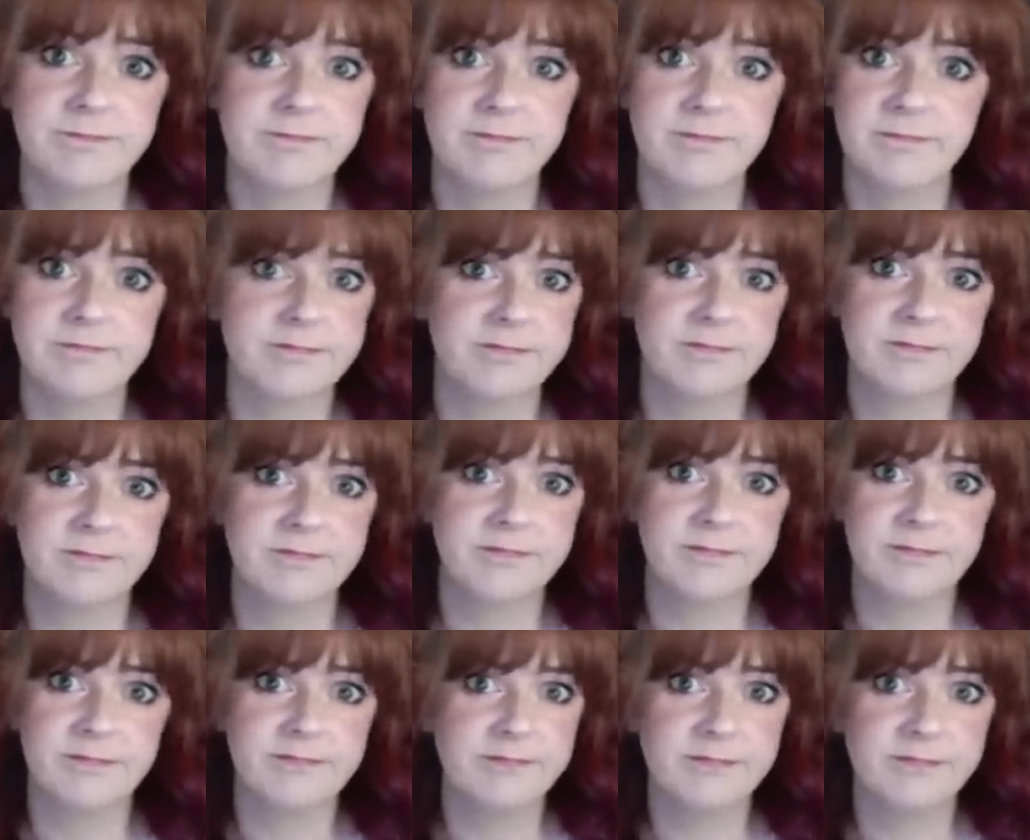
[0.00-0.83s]

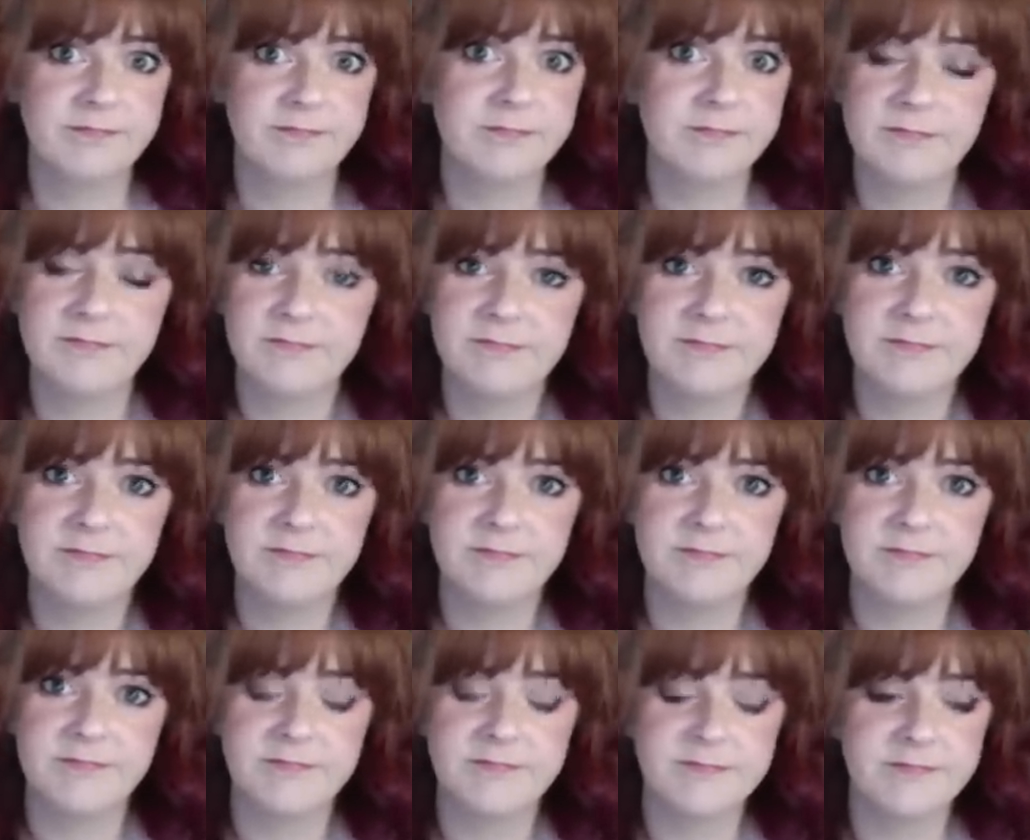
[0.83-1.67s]

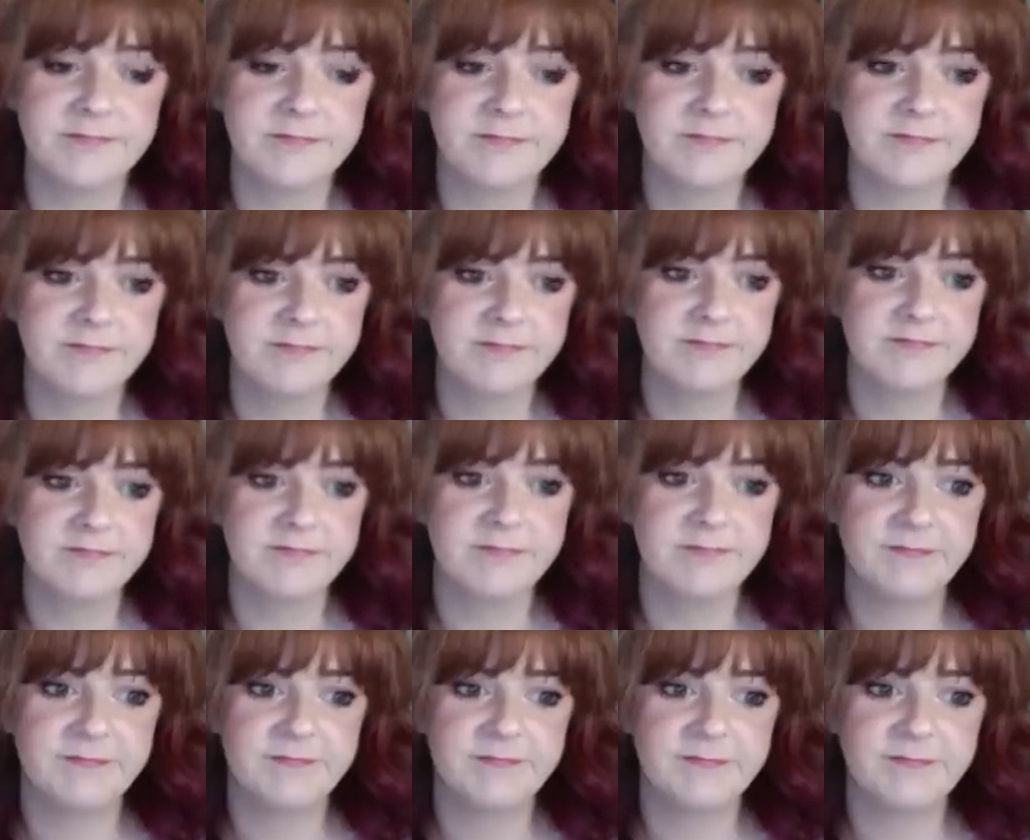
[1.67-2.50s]

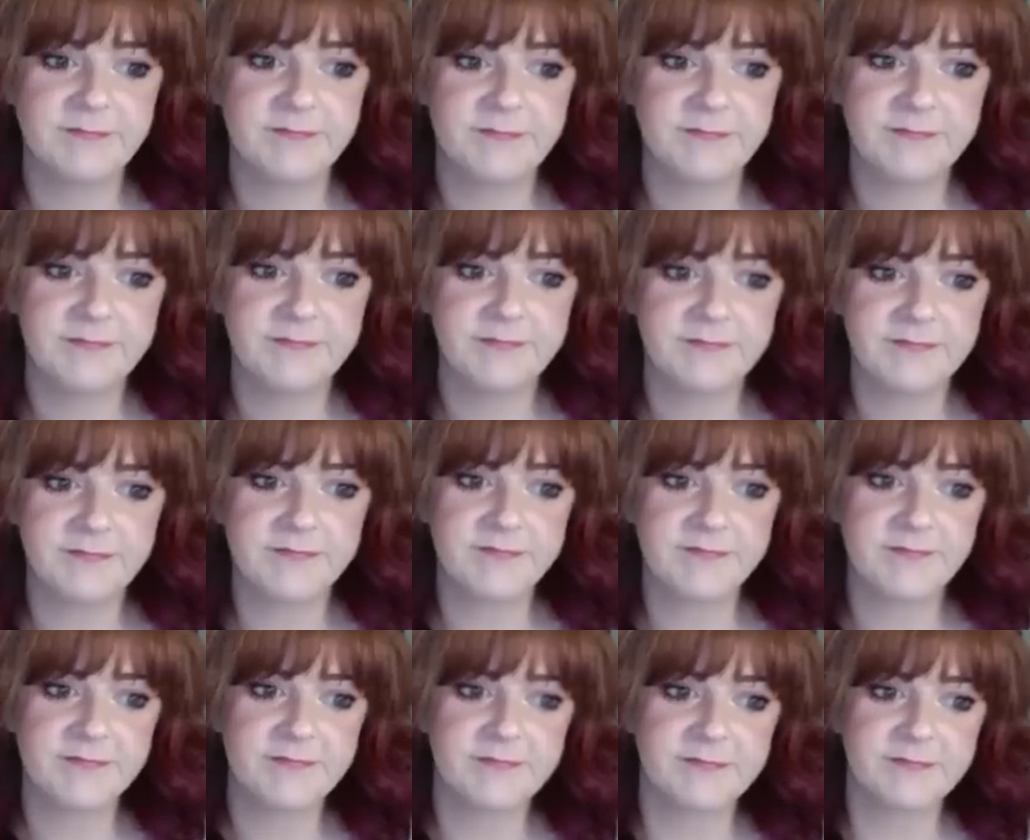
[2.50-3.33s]

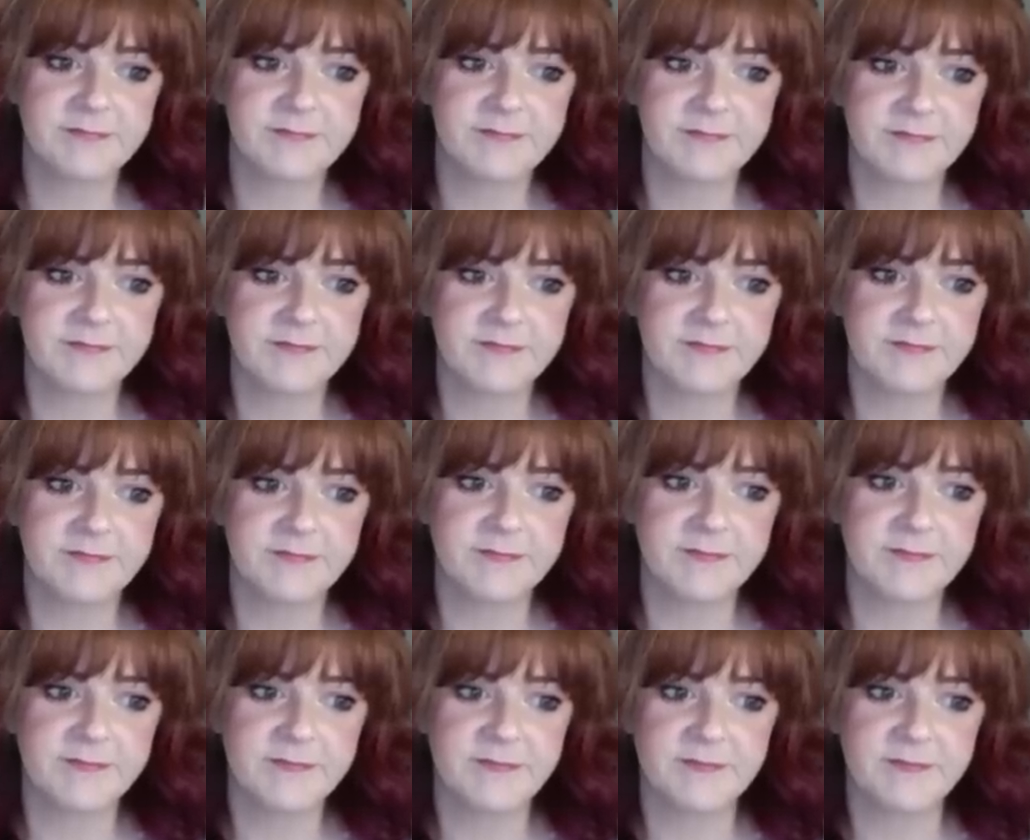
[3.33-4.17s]

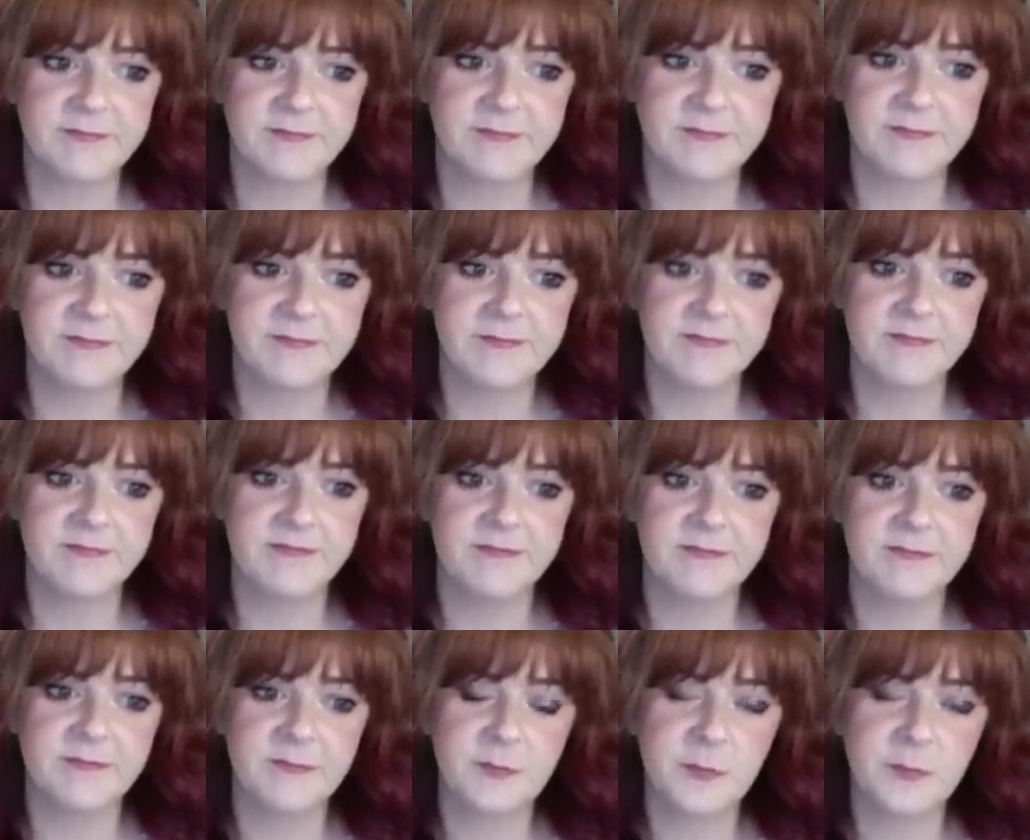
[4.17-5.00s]

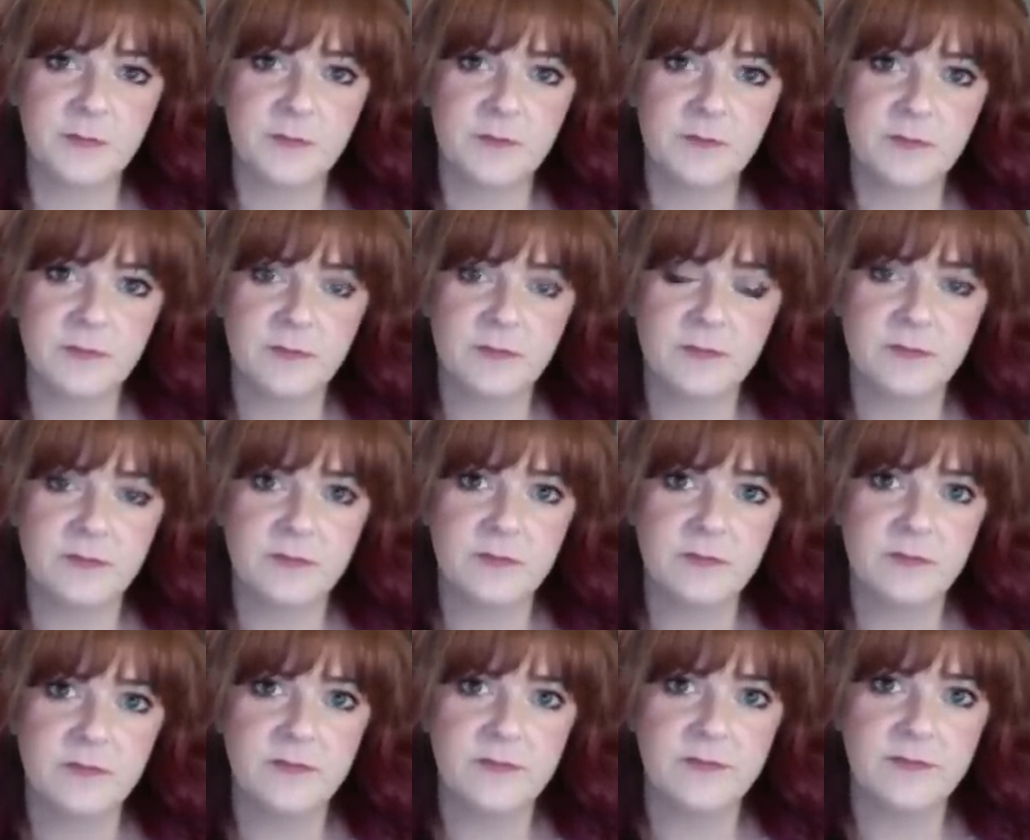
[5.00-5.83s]

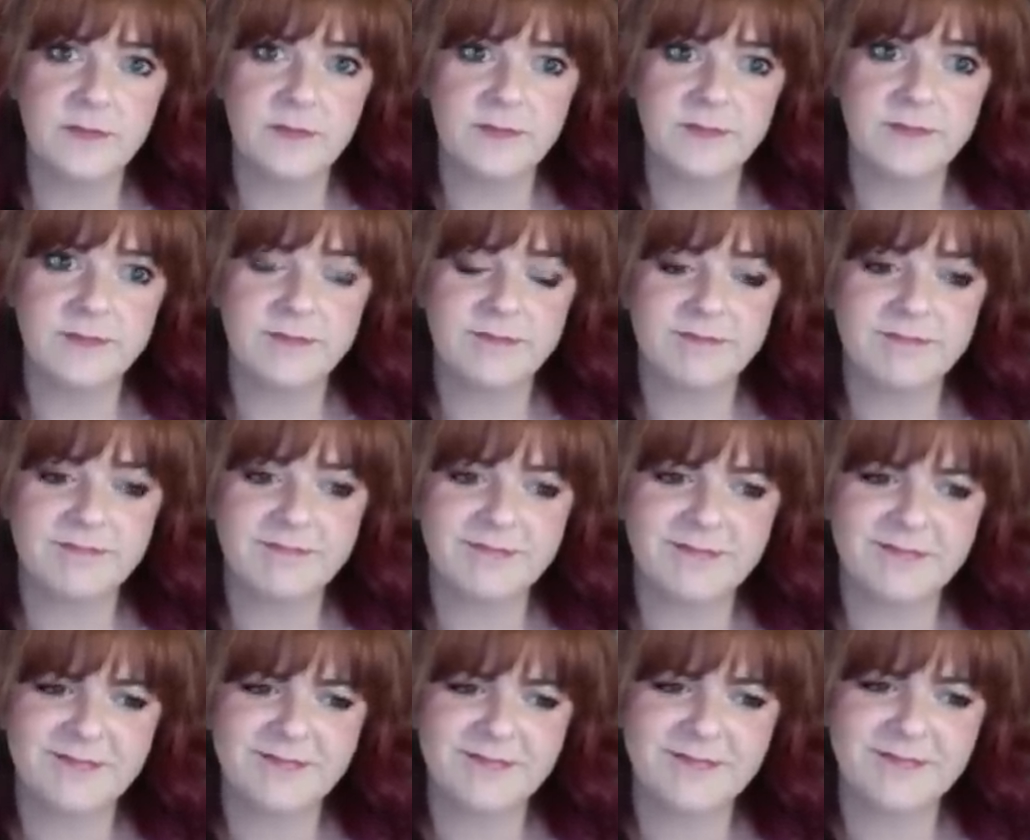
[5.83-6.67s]

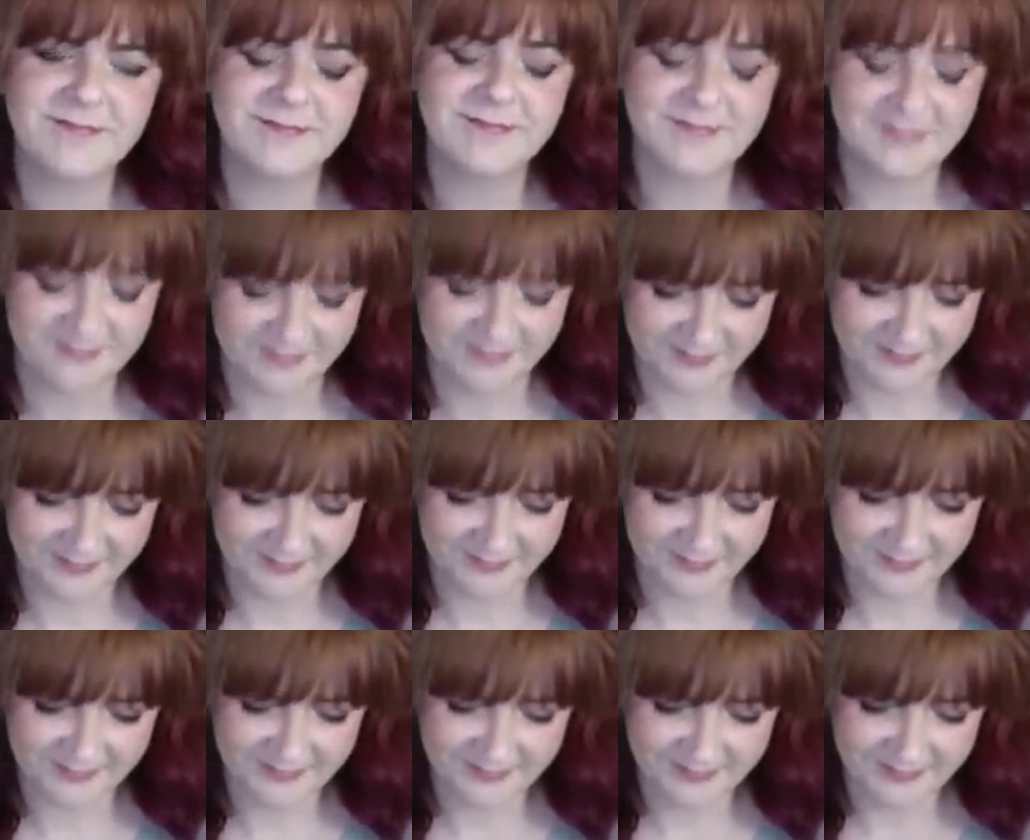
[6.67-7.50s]

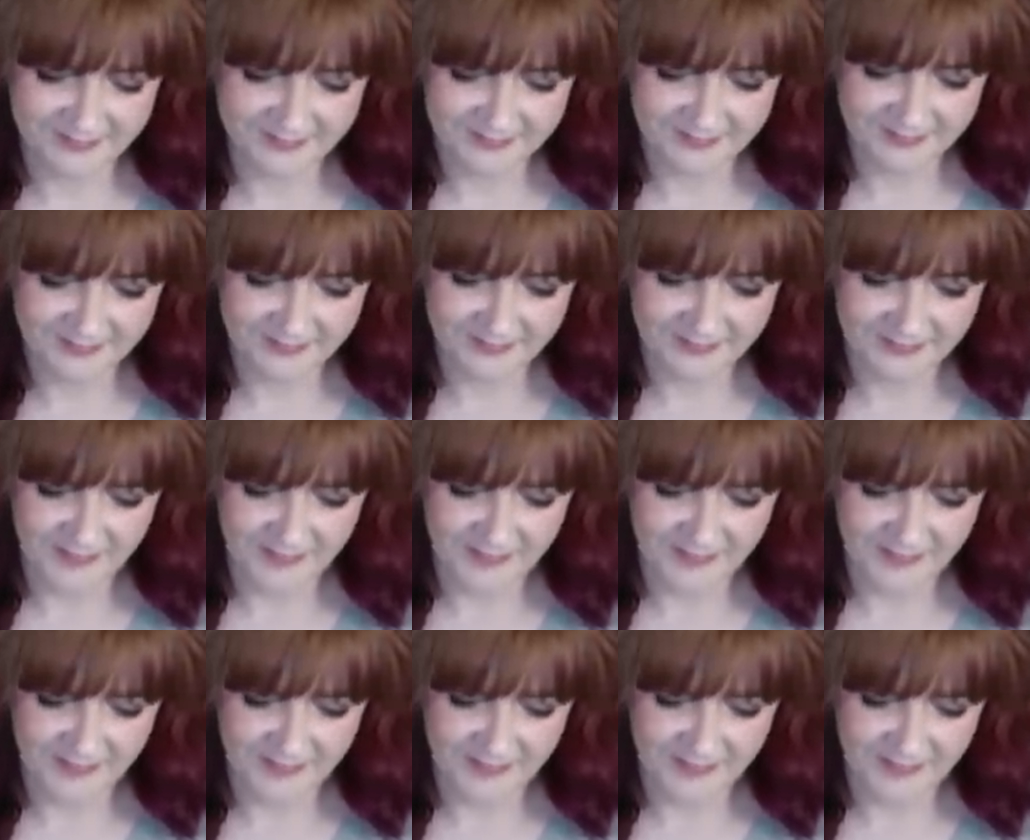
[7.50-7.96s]
(not speaking)